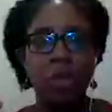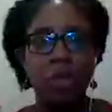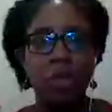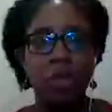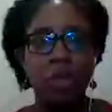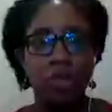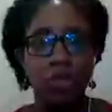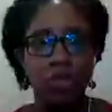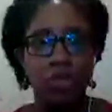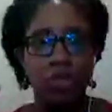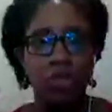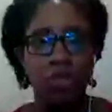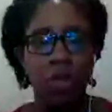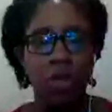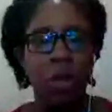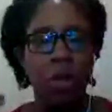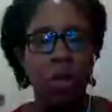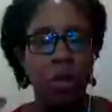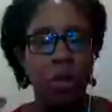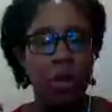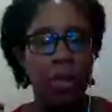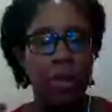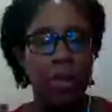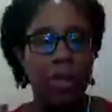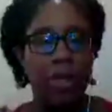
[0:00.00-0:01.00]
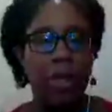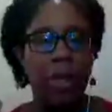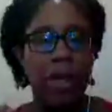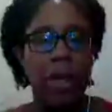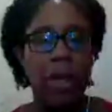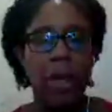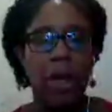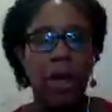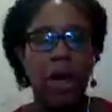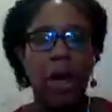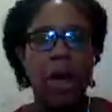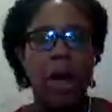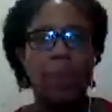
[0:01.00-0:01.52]
strongly
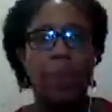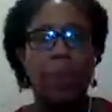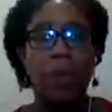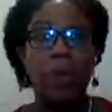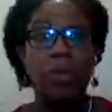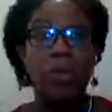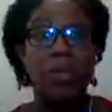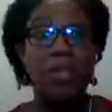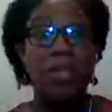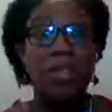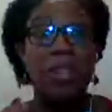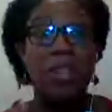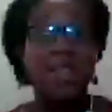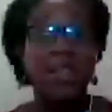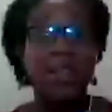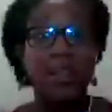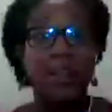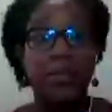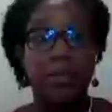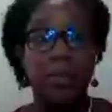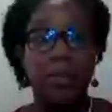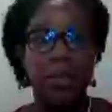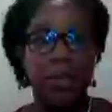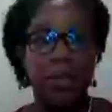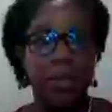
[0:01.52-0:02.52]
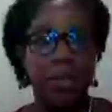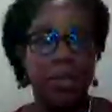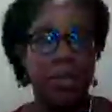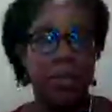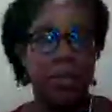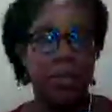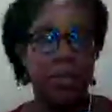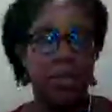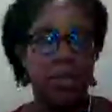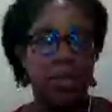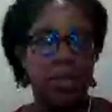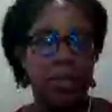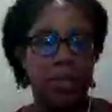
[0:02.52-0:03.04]
about servant
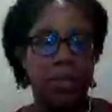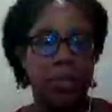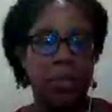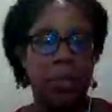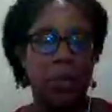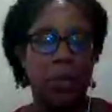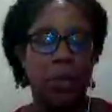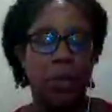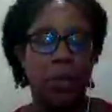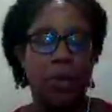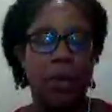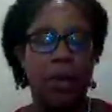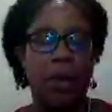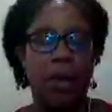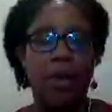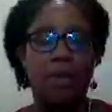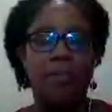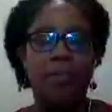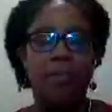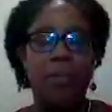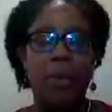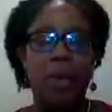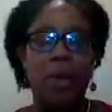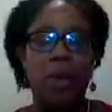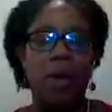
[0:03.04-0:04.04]
leadership, all right?